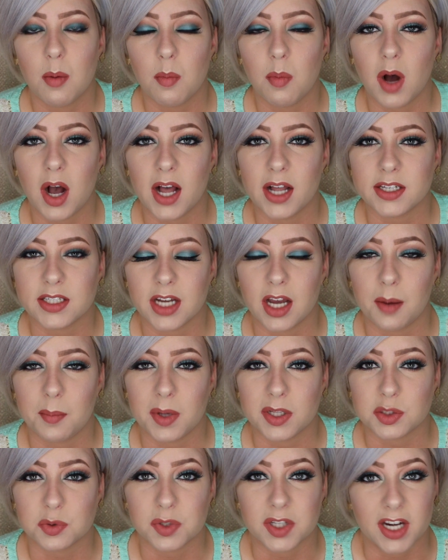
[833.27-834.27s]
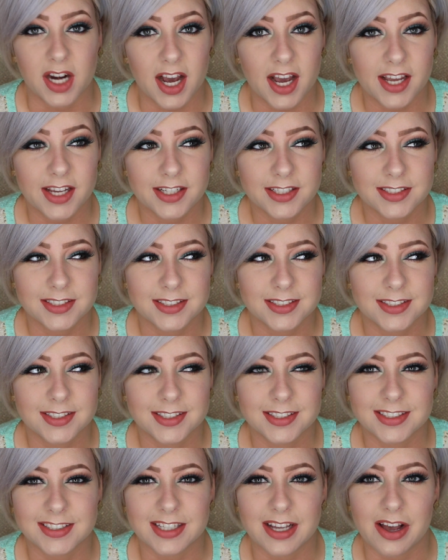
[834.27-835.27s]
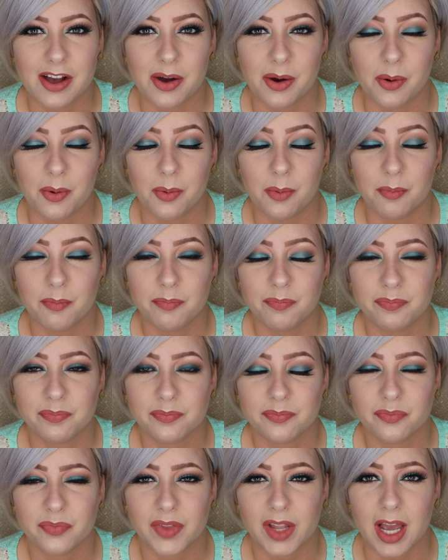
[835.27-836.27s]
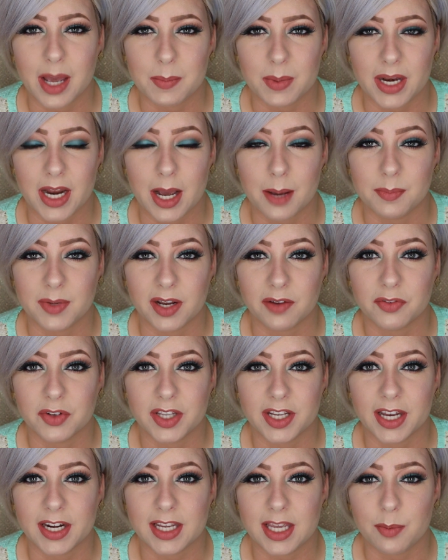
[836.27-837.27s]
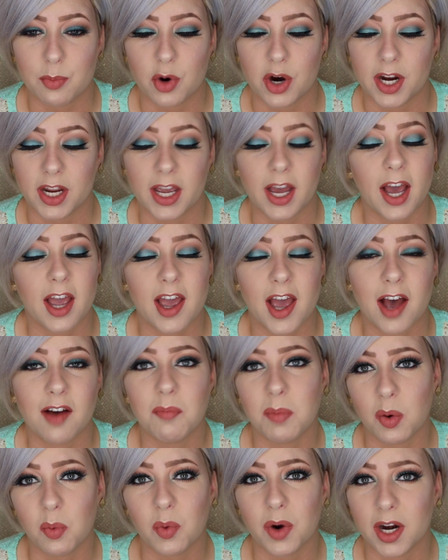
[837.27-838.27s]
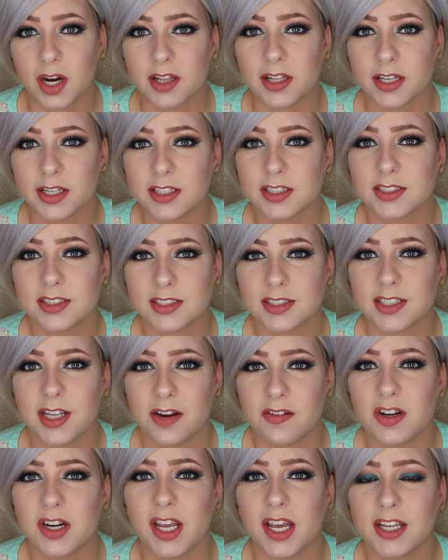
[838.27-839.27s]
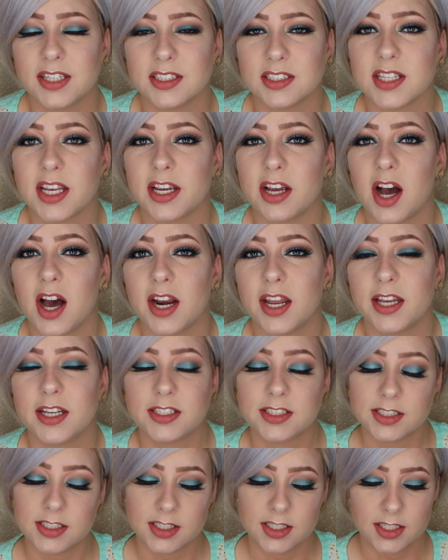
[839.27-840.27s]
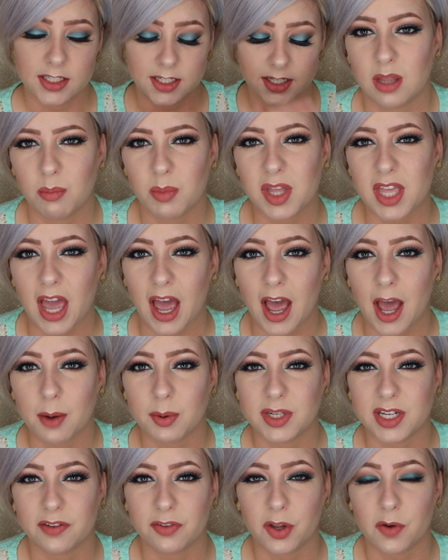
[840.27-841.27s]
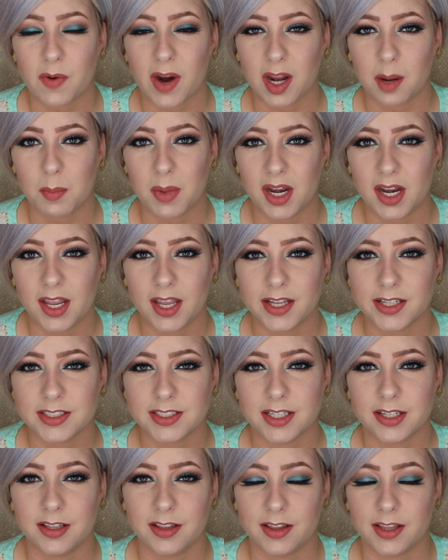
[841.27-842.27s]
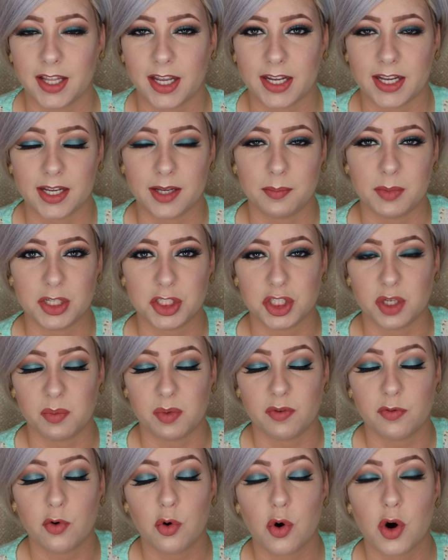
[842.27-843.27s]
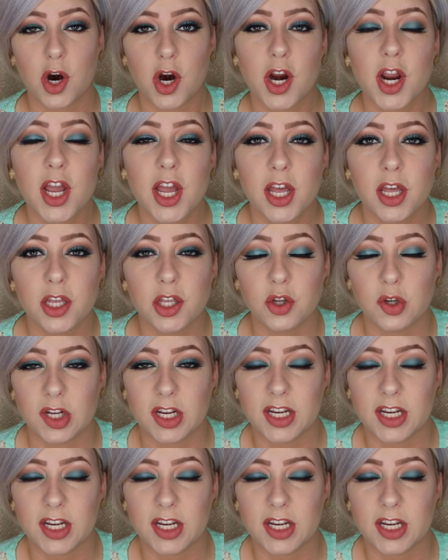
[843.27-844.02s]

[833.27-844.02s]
but that's really nice. So I mean, I'm definitely going to keep wearing it. I have been wearing this every day since I got it. But yeah, I would definitely recommend it. And like I mentioned before, you